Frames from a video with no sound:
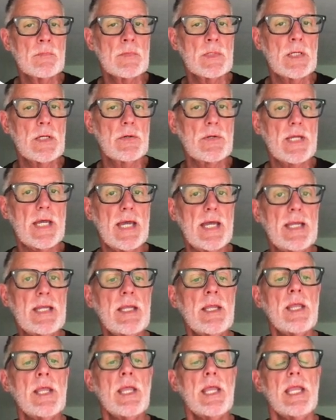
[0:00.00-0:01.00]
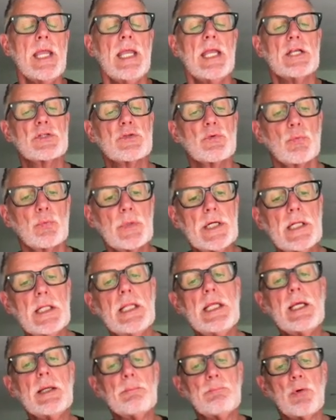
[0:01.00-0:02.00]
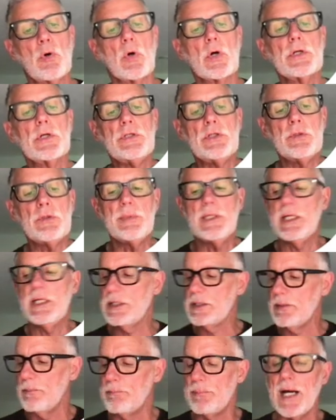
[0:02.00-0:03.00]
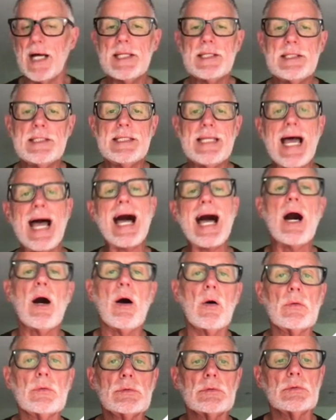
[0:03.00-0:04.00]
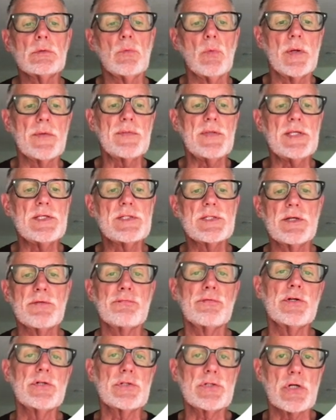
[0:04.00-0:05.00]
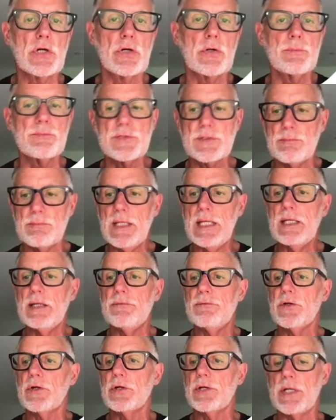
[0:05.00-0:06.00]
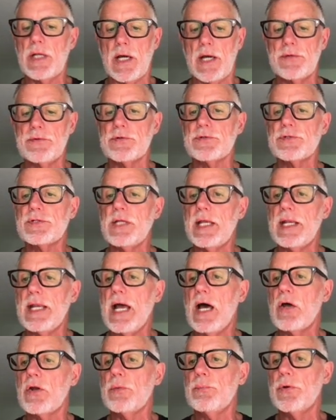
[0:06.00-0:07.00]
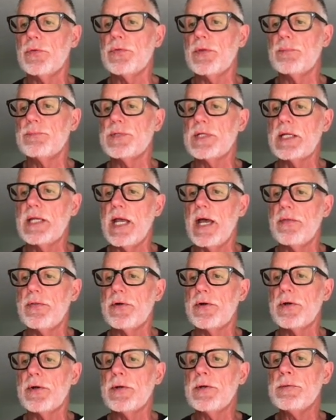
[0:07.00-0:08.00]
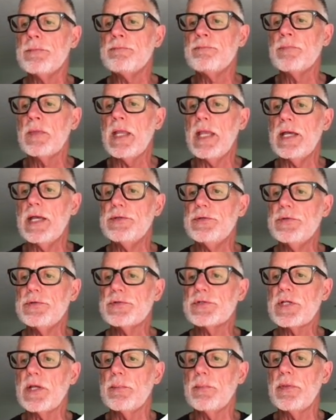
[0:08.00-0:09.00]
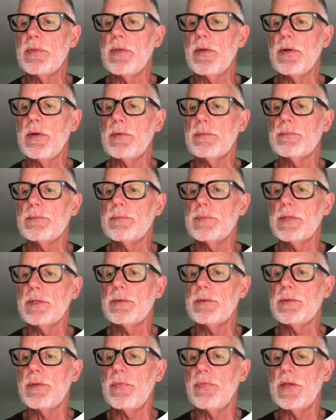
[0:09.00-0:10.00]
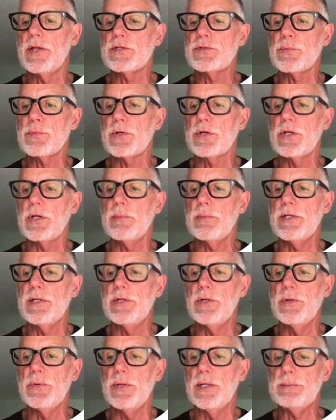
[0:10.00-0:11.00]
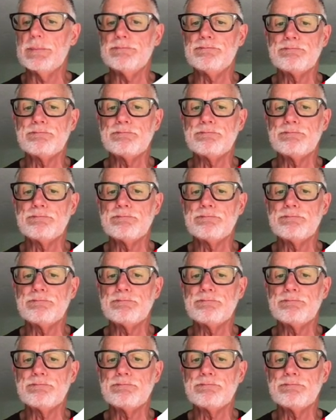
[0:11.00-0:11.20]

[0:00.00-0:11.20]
Okay? It's really important you begin to button down what these different terms mean if you're going to understand how to put them together and do some of the things we're going to be doing.